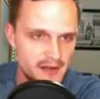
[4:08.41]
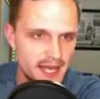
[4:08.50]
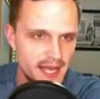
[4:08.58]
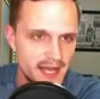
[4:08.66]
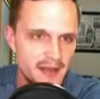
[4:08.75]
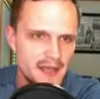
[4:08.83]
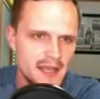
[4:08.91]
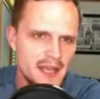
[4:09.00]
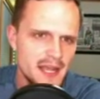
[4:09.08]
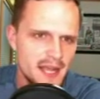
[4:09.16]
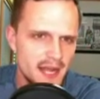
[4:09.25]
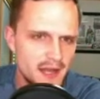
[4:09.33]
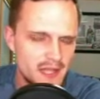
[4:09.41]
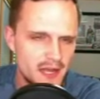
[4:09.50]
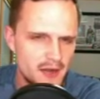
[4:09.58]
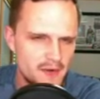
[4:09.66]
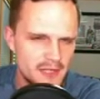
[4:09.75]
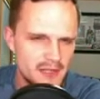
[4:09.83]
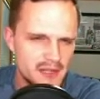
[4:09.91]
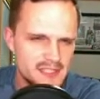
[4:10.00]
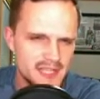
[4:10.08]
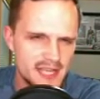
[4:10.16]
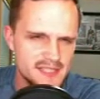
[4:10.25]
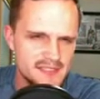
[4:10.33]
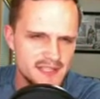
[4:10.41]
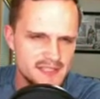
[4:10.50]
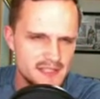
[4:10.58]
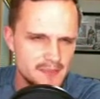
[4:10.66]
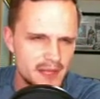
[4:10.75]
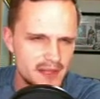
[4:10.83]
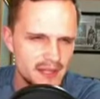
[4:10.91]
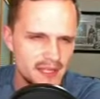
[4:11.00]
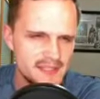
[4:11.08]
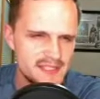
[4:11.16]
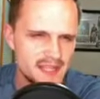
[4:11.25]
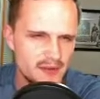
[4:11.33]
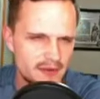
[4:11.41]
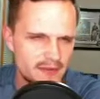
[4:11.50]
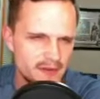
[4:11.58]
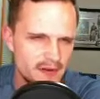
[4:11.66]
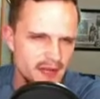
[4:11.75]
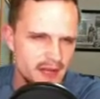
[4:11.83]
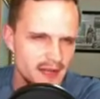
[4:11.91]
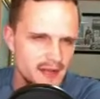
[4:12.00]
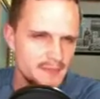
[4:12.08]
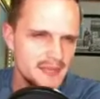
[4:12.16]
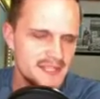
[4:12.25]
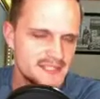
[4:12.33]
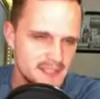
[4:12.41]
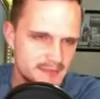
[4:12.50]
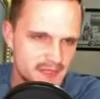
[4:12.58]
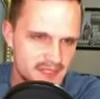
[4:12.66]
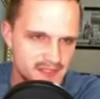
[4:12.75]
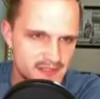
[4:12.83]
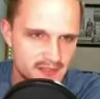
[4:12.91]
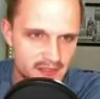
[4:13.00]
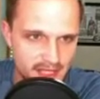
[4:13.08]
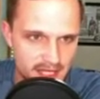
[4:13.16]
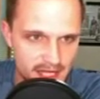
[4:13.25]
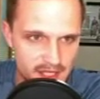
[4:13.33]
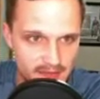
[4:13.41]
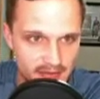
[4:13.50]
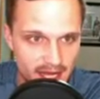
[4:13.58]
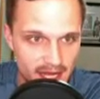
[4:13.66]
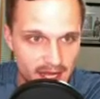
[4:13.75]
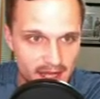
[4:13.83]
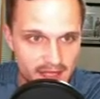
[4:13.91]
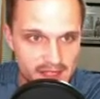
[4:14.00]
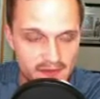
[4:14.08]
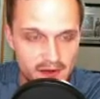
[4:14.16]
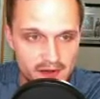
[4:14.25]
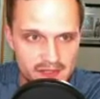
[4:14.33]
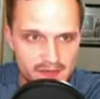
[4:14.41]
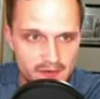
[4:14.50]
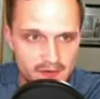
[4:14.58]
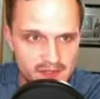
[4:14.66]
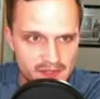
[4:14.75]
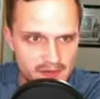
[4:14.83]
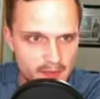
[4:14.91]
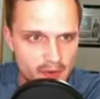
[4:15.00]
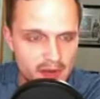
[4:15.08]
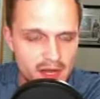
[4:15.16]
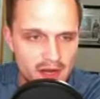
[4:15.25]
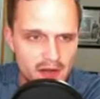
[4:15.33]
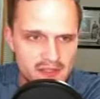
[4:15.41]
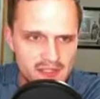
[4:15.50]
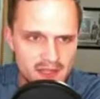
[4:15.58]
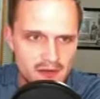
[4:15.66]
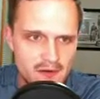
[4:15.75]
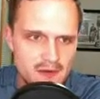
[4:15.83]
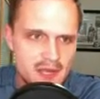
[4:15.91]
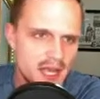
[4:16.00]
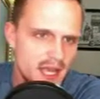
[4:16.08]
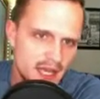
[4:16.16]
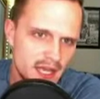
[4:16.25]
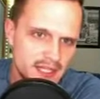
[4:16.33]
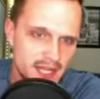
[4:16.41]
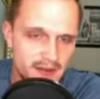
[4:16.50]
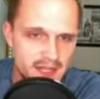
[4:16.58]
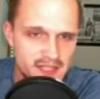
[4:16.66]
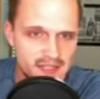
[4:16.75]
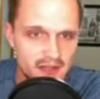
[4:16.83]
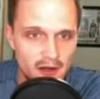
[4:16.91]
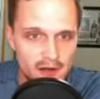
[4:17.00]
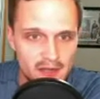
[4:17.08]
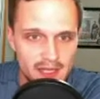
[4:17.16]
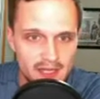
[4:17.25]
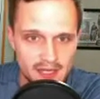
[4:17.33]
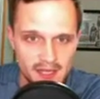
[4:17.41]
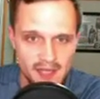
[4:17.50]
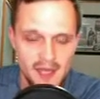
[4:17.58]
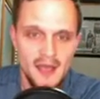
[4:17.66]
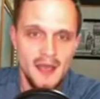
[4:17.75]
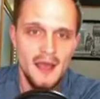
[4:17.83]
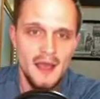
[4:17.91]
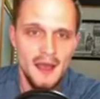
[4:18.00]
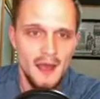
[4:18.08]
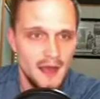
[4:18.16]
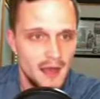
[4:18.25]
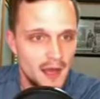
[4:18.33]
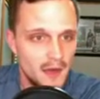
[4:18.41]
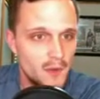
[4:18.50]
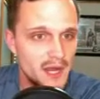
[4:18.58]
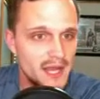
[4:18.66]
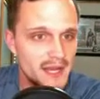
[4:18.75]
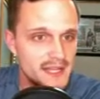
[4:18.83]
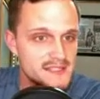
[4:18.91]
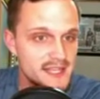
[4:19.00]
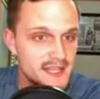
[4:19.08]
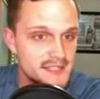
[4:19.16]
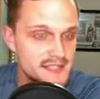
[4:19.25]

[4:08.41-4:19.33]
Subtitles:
or not. Kyle Lowry looks nice against the Pelicans. However, Ben Simmons is certainly catching my eye as far as the first 3 point guards go. Darius Garland. What can I say? This